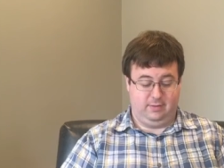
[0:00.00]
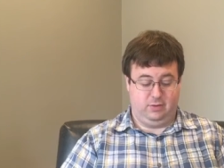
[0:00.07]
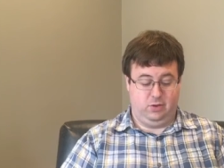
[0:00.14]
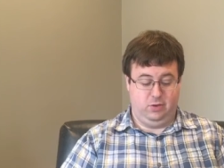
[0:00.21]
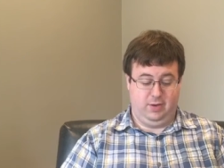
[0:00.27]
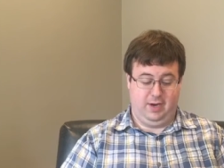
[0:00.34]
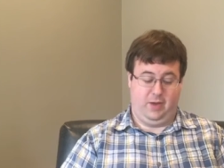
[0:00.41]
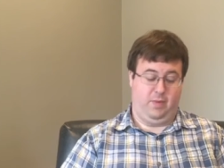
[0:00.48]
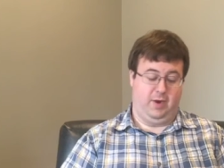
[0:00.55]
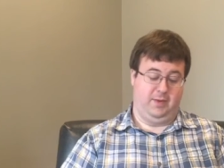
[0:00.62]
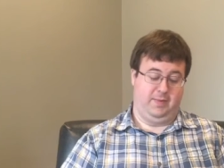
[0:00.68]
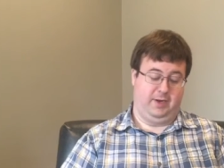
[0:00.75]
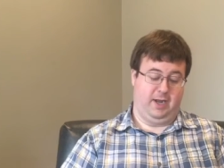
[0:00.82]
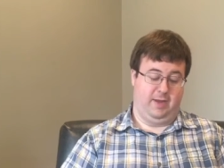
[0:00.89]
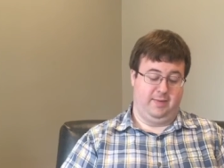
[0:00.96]
You do not want to
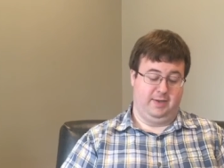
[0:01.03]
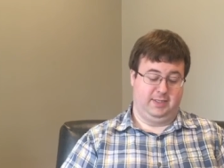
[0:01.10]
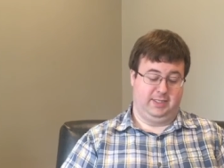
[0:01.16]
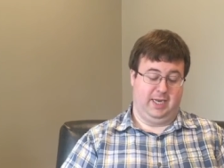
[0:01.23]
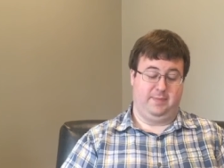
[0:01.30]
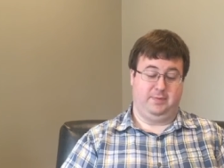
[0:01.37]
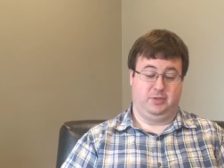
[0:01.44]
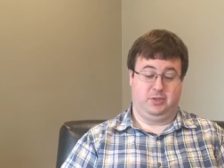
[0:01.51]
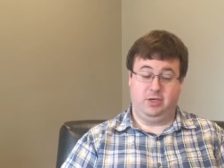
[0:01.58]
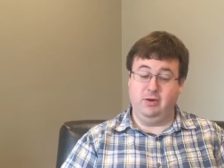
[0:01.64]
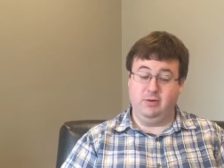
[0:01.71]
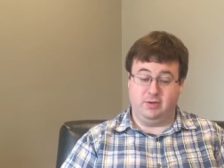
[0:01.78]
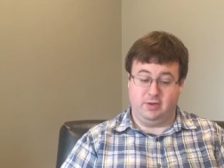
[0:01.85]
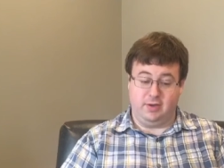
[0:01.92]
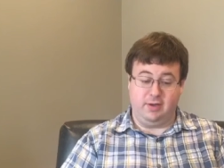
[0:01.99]
become his disciples
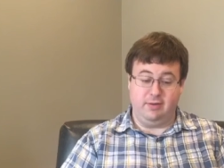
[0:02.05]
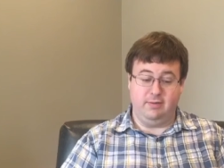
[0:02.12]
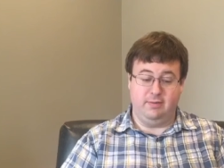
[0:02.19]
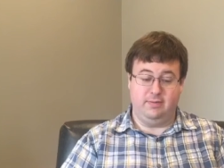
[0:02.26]
too, do you?